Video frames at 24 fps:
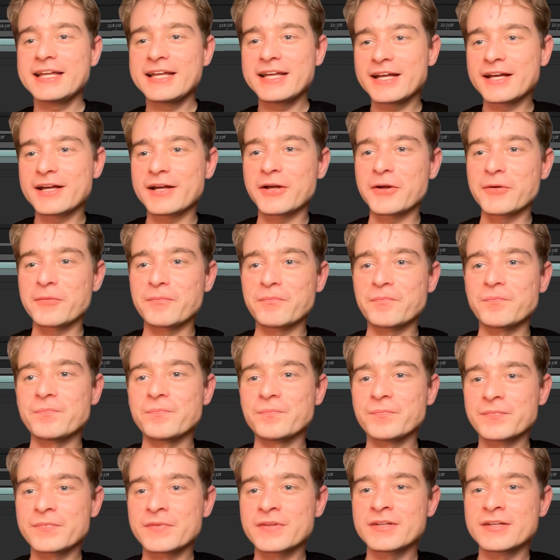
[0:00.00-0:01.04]
And
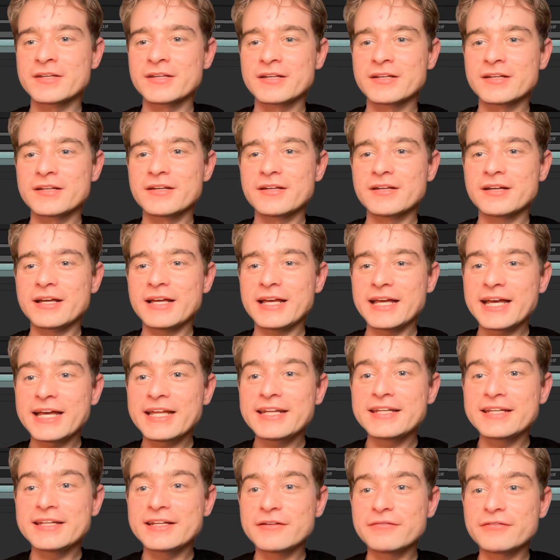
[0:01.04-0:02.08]

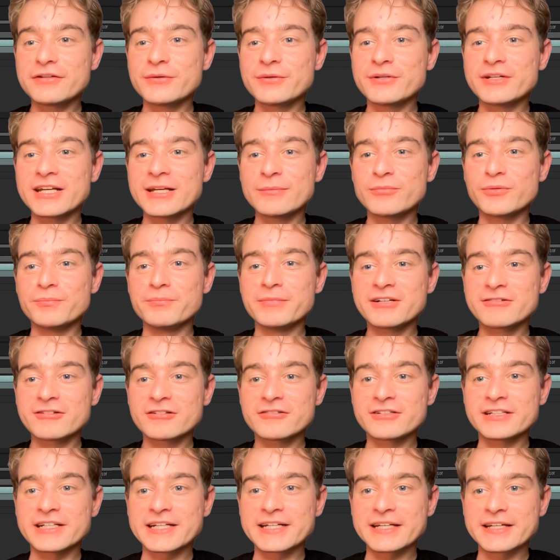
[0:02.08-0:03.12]
if you enable
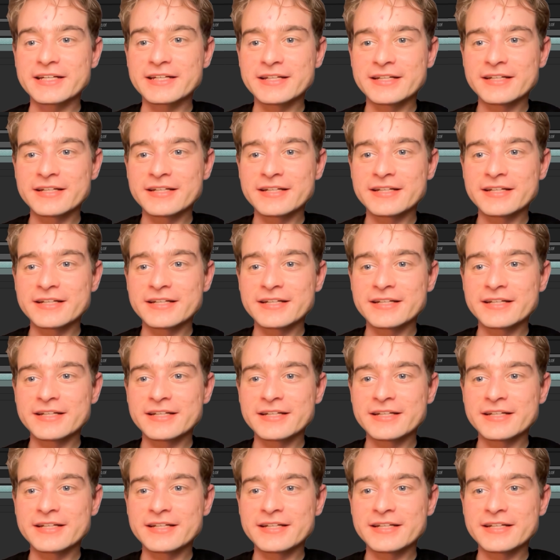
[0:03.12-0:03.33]
mirroring,